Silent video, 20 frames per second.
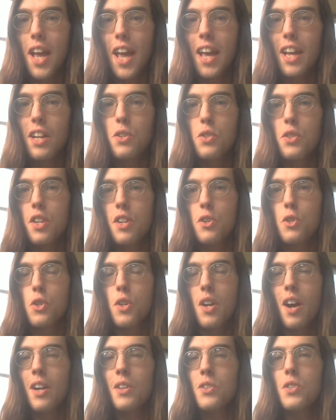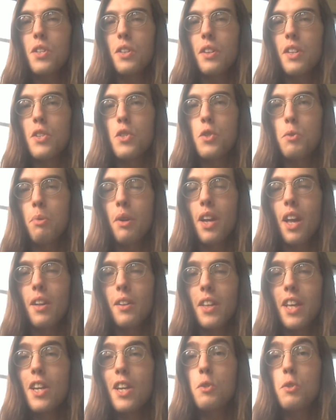tanks that are constantly
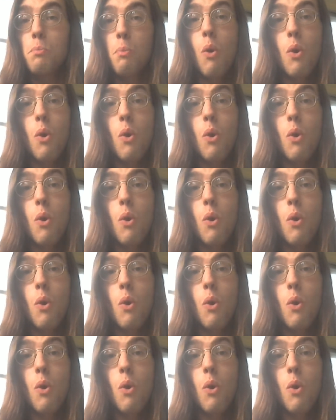springing leaks.